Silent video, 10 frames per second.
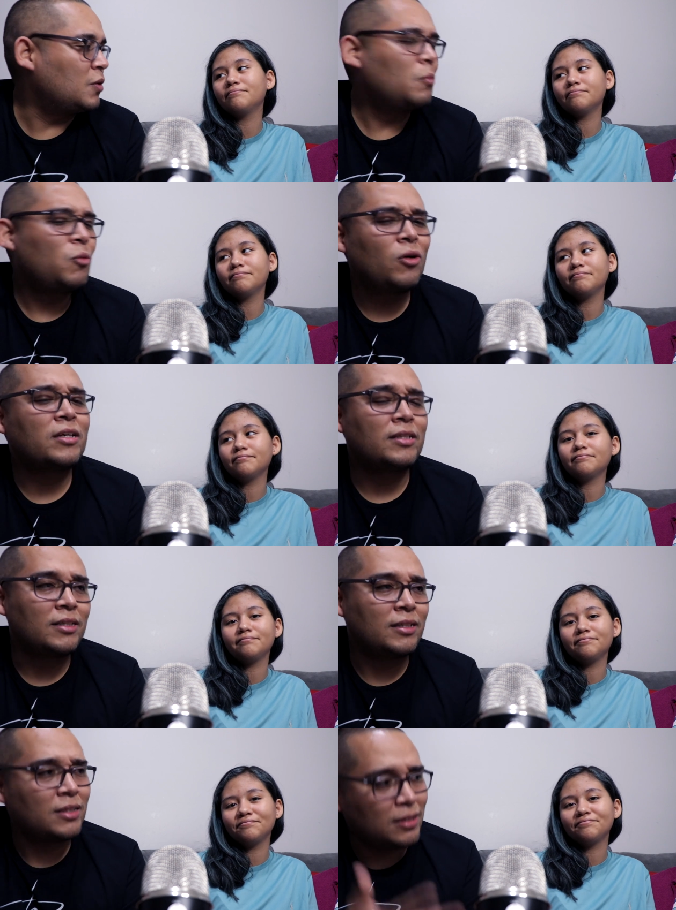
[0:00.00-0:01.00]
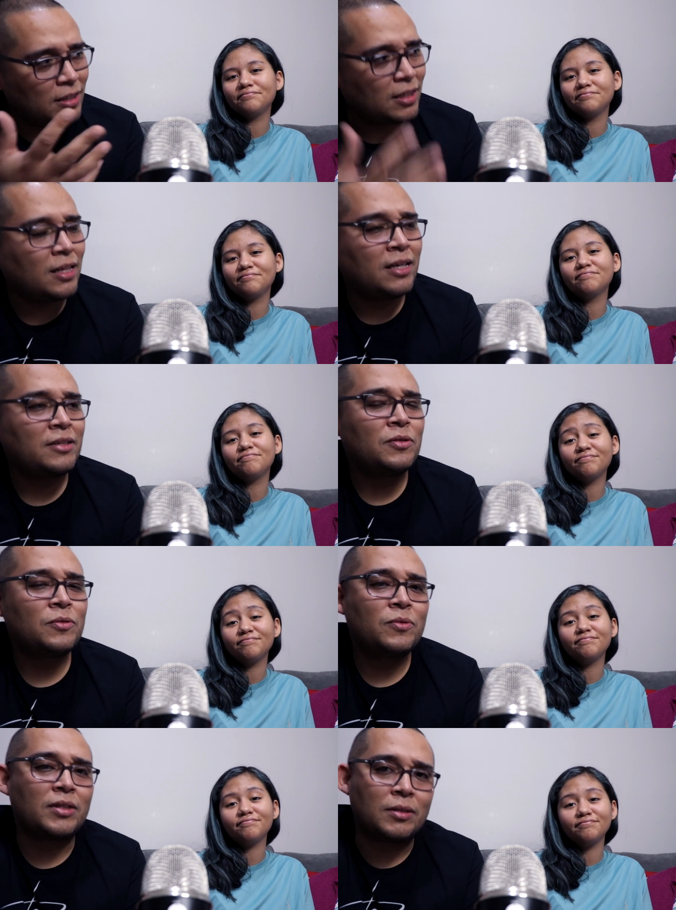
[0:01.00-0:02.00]
Speaker 1: You're walking here. Get the hell out of the
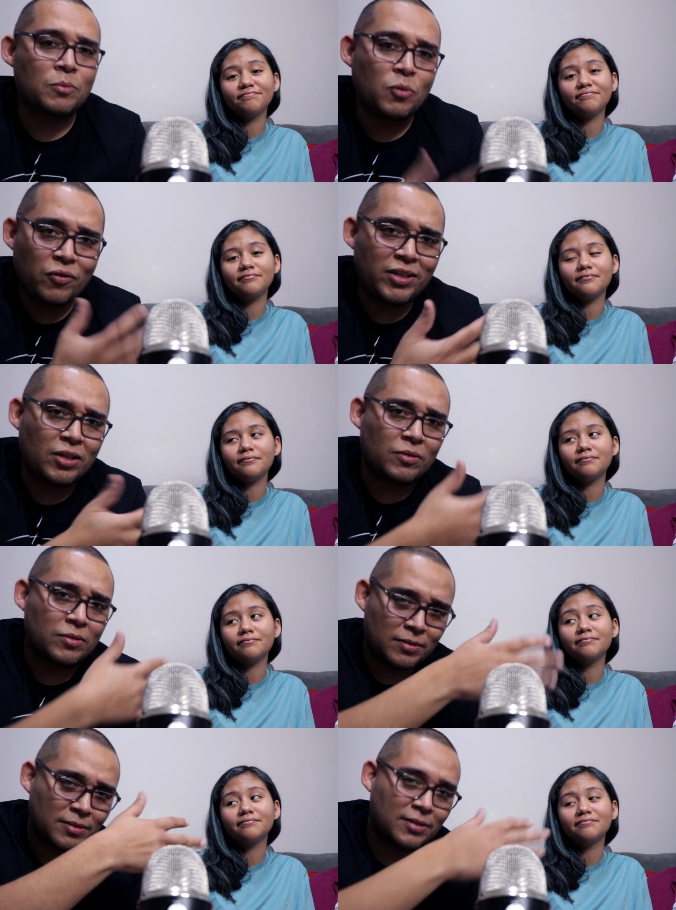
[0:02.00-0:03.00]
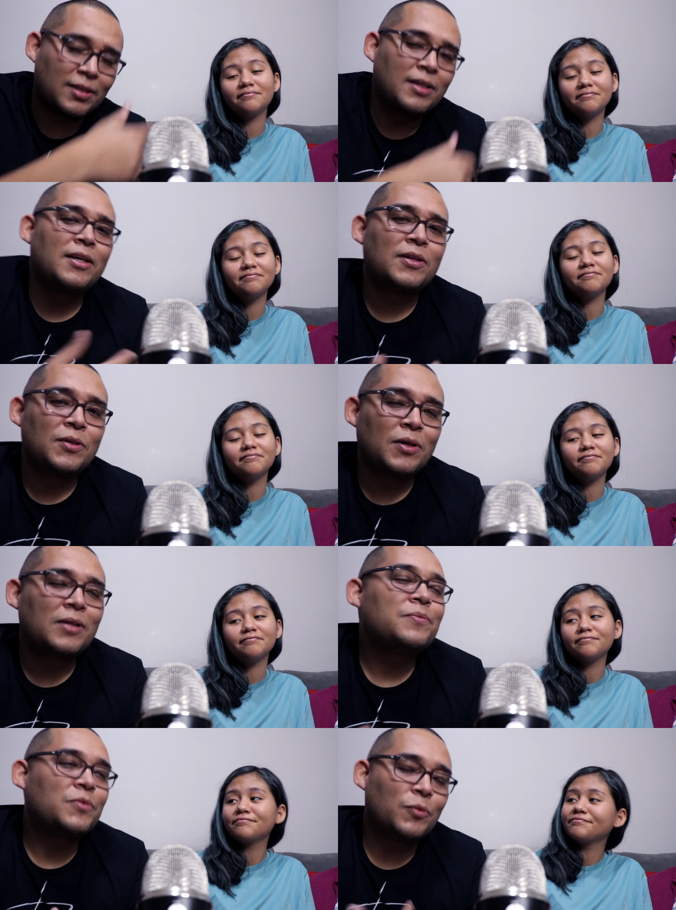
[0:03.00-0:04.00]
way. Move it on.
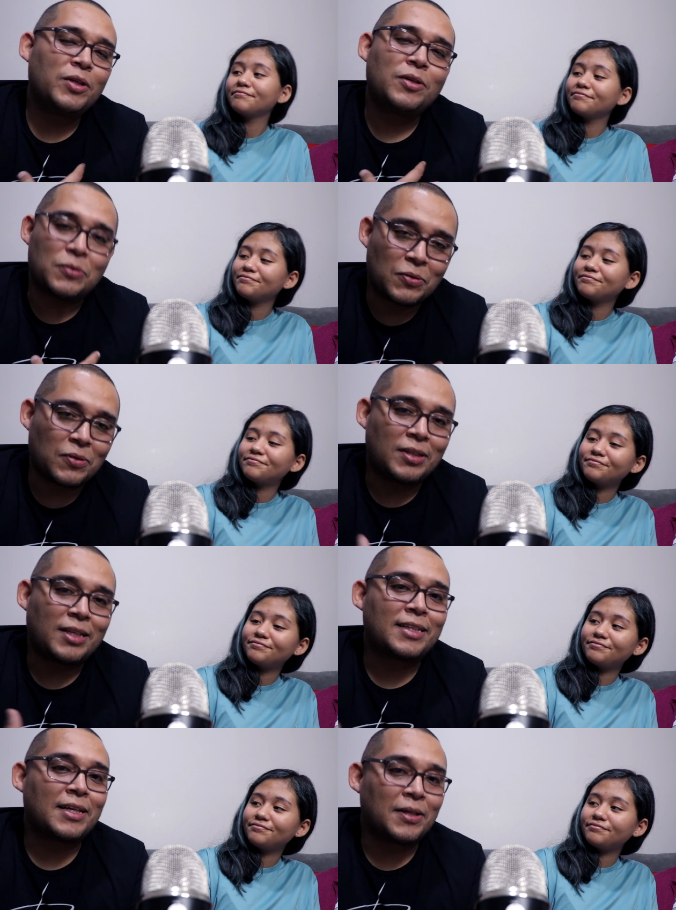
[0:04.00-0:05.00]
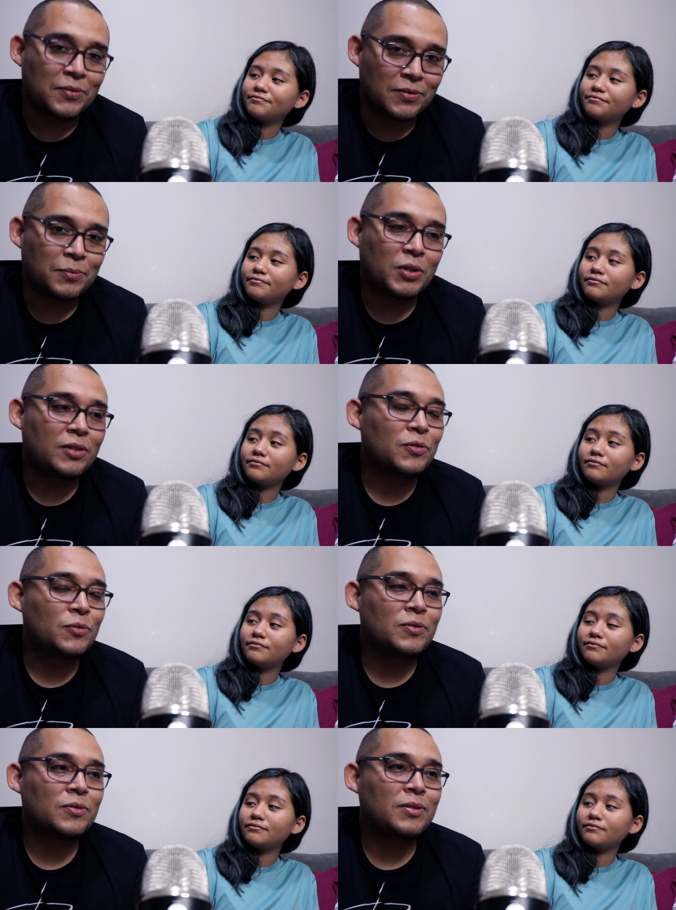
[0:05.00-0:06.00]
We don't talk like that
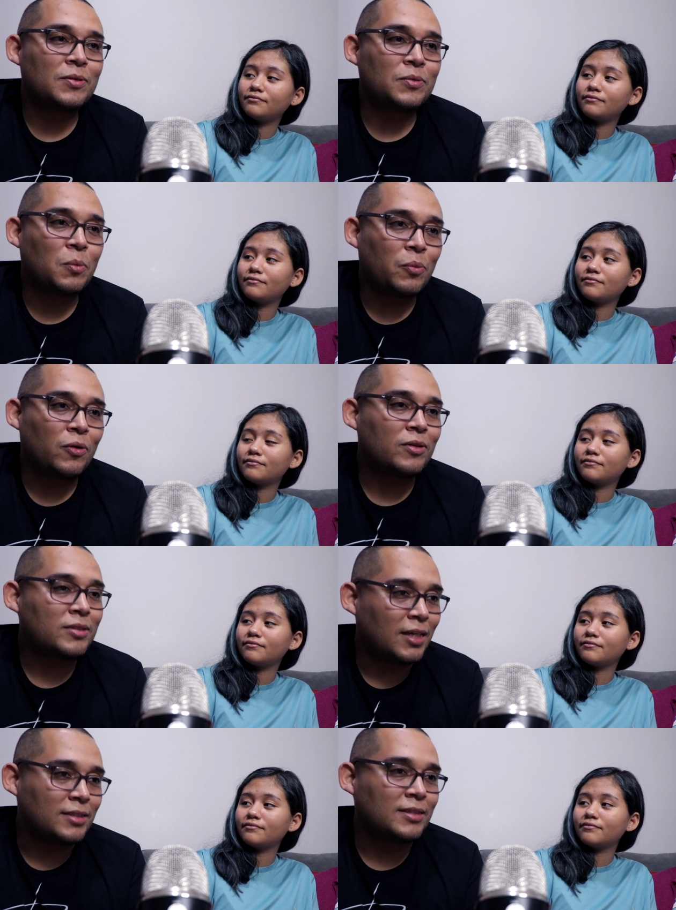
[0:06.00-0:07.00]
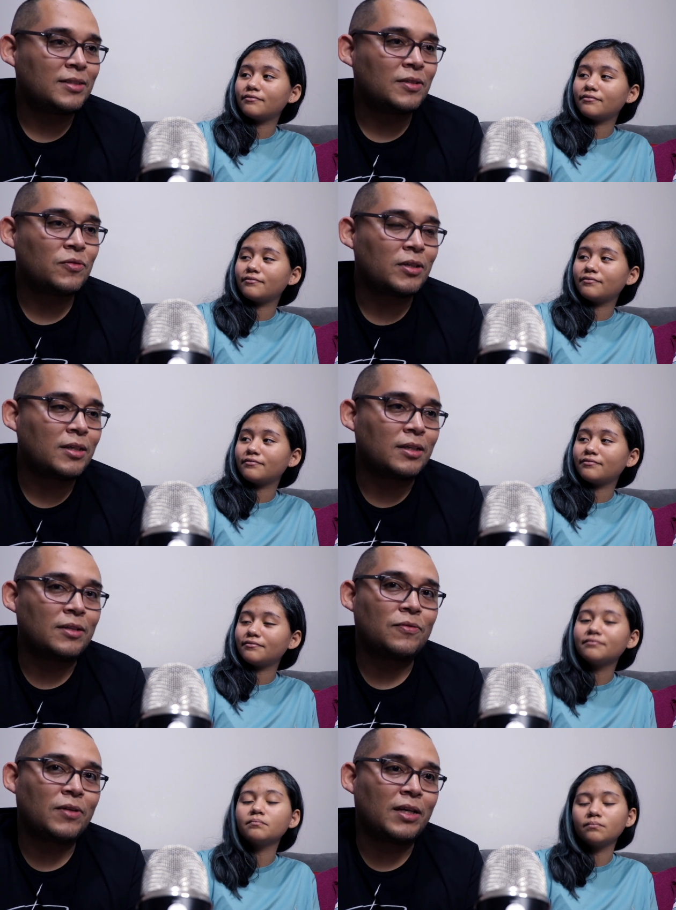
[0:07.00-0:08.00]
because the Bronx has a different kind of
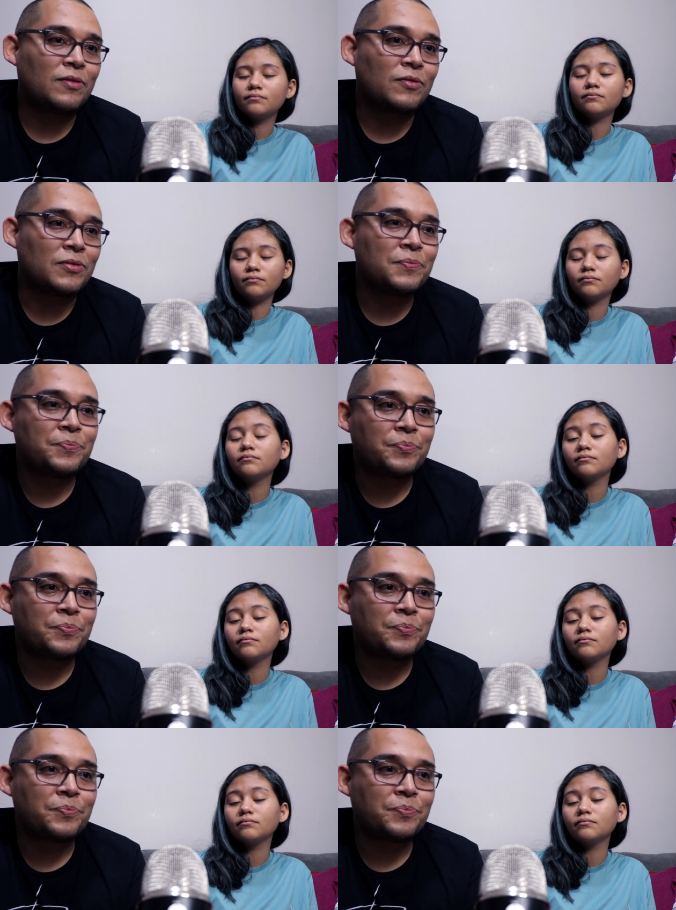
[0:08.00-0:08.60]
flavor.